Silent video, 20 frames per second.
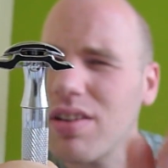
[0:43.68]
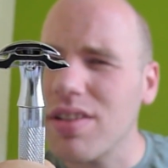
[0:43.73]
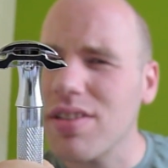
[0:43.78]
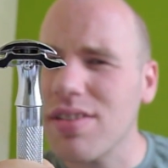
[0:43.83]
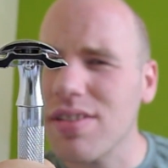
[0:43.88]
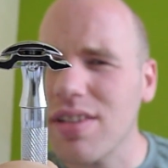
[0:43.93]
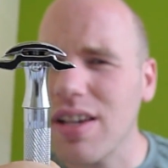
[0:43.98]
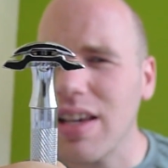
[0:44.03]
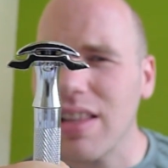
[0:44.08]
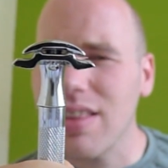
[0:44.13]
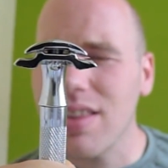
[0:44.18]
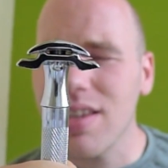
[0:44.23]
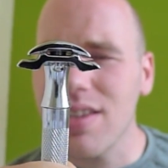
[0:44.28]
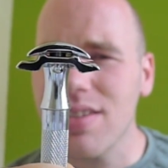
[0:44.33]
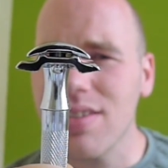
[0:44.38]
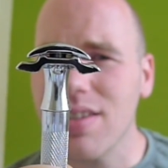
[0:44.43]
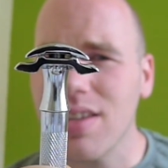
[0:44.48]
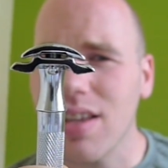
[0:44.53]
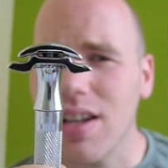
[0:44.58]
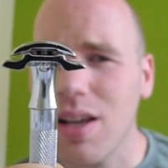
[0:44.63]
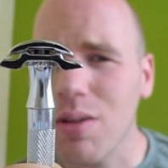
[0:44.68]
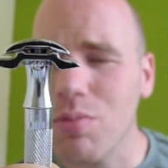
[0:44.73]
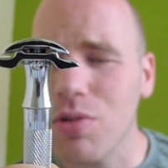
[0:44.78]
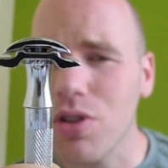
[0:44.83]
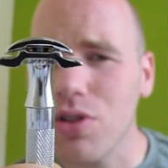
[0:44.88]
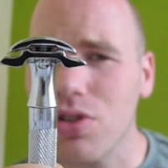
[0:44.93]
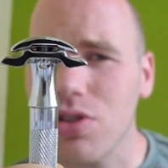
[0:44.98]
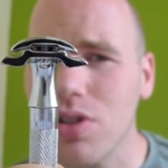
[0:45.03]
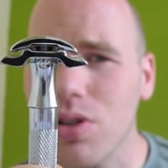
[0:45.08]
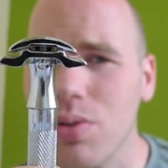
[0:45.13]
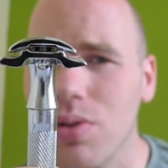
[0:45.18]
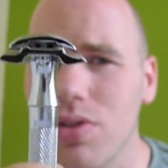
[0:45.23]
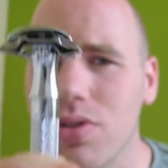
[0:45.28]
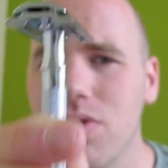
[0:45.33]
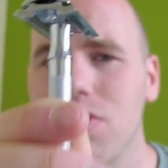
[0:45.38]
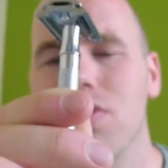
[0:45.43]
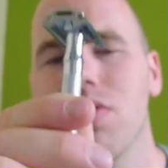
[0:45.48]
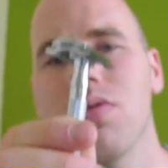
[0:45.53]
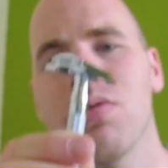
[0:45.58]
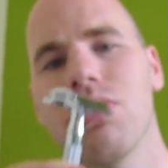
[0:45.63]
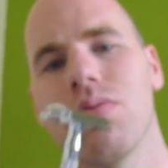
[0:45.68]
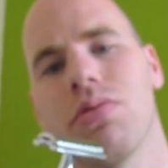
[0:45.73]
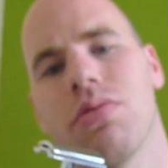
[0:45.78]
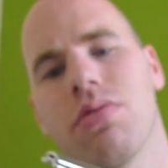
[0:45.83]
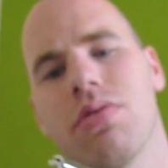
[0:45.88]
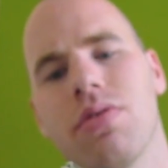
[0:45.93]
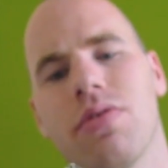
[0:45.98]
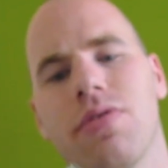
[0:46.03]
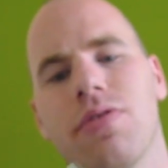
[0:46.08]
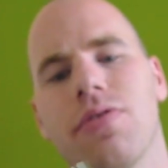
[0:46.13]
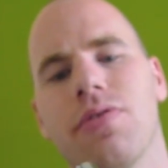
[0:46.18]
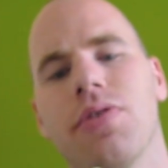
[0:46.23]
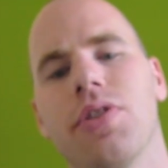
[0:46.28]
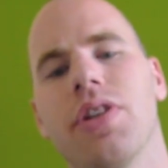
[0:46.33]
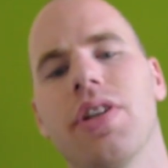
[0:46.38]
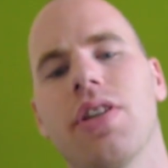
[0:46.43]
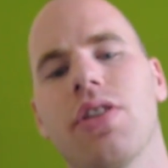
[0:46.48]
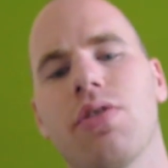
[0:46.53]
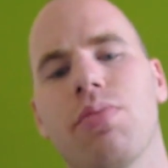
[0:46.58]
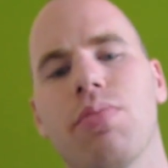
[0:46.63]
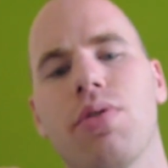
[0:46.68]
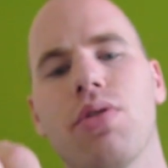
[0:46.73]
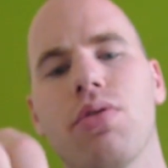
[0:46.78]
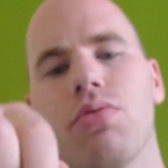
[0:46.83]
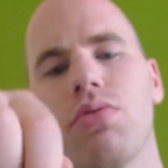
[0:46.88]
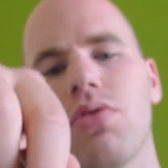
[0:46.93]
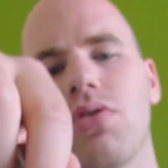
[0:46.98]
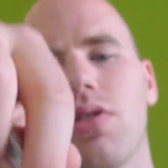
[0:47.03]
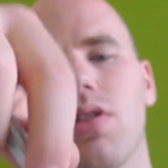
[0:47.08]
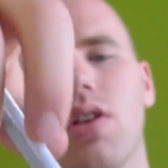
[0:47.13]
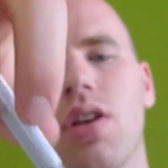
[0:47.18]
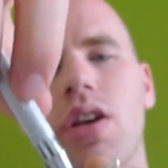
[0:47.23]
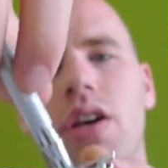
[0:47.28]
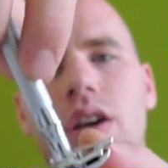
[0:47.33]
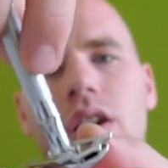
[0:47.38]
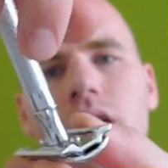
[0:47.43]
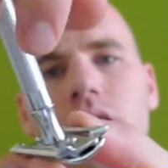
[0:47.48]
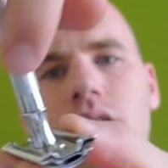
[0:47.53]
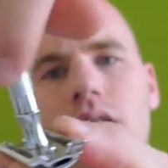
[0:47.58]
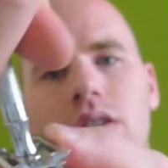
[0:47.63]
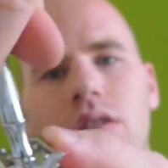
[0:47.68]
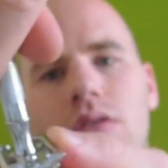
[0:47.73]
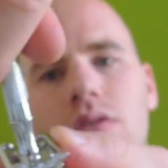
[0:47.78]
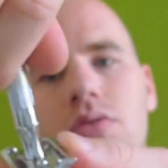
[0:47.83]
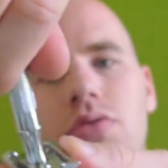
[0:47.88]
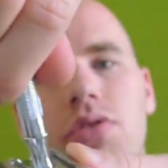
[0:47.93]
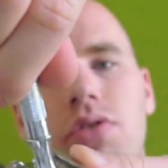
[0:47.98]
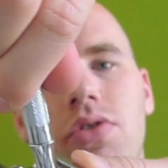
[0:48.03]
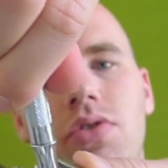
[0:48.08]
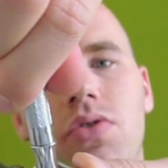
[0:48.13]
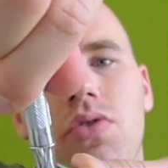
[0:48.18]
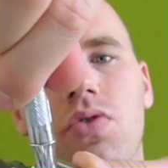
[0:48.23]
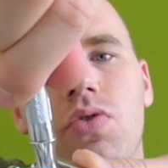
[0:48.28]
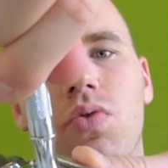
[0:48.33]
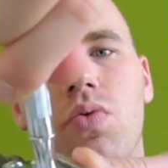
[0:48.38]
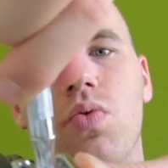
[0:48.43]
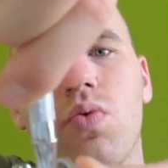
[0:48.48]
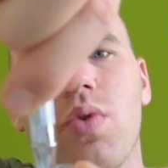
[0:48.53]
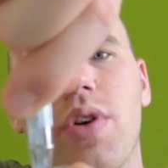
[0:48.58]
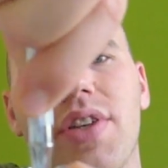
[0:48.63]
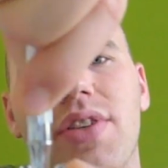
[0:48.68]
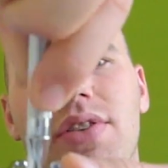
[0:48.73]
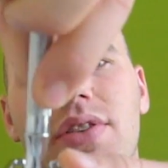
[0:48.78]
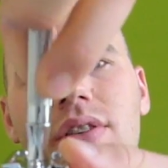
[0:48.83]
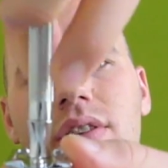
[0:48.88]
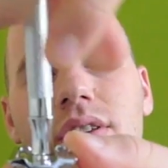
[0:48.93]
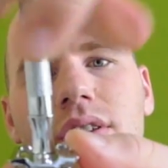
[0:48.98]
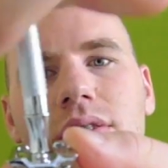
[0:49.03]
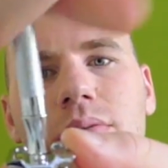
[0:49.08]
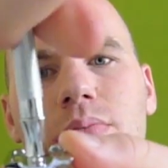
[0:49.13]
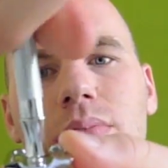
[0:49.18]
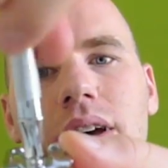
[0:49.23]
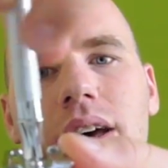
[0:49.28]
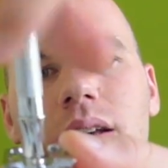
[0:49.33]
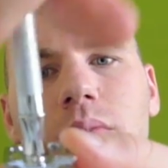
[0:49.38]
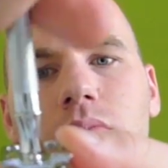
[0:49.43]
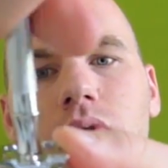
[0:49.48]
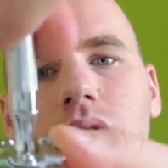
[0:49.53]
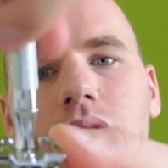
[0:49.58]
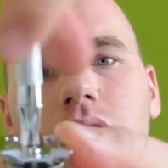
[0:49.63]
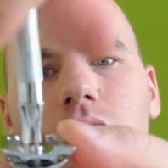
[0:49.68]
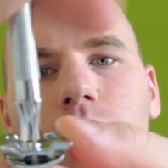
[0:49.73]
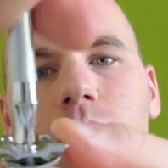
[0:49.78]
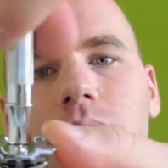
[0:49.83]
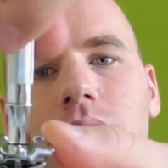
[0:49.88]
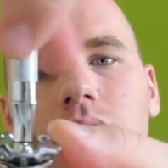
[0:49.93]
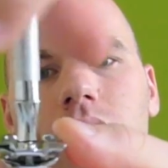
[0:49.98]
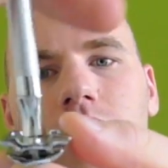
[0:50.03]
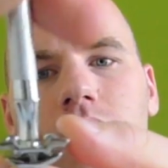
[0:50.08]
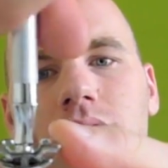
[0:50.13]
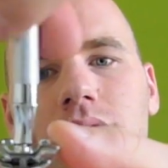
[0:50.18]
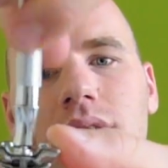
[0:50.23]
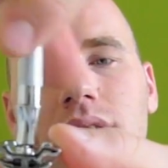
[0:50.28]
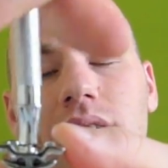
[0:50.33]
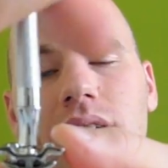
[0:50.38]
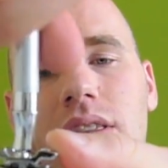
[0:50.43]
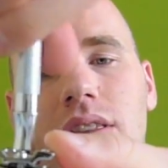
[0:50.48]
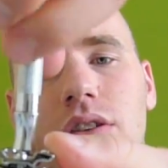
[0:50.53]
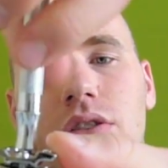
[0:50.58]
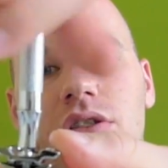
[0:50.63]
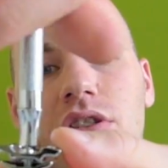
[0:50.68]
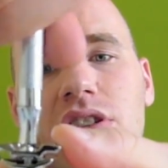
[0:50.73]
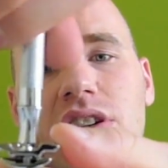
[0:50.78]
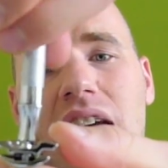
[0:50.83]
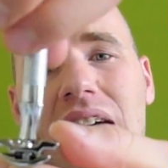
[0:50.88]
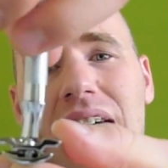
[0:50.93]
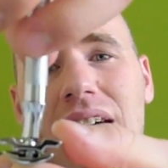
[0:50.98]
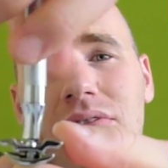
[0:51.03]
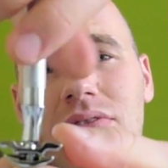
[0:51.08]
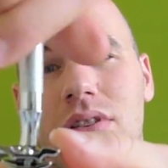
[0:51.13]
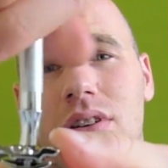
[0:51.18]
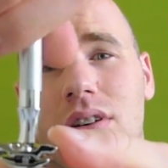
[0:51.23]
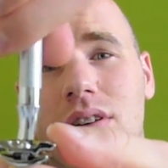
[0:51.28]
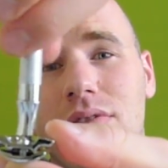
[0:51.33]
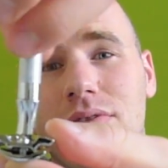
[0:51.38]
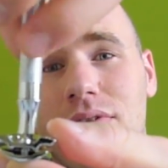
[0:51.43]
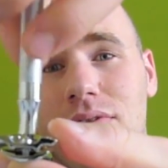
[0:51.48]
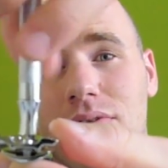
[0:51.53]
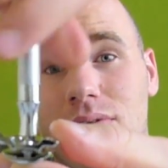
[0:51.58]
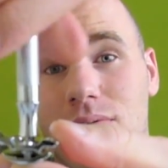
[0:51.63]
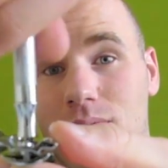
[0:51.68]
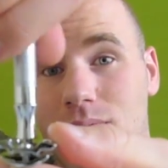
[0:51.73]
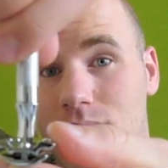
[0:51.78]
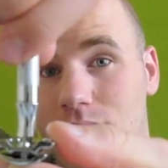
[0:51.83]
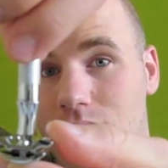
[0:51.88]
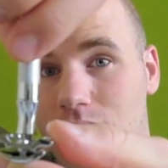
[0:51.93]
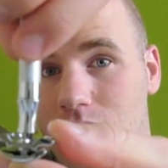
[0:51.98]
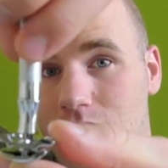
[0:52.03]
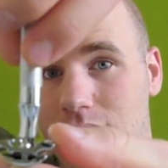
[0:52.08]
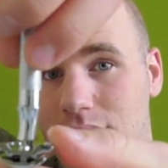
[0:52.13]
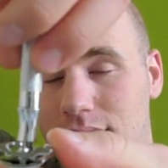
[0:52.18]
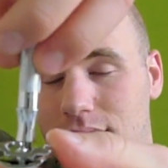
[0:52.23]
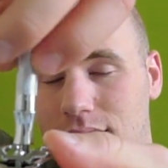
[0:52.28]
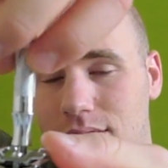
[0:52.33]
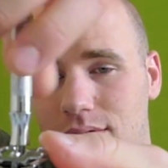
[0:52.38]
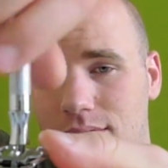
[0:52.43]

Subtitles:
inside this, and I'm going to show it to you fully exposed. You just twist this bad boy open to get the shaft off of the rod.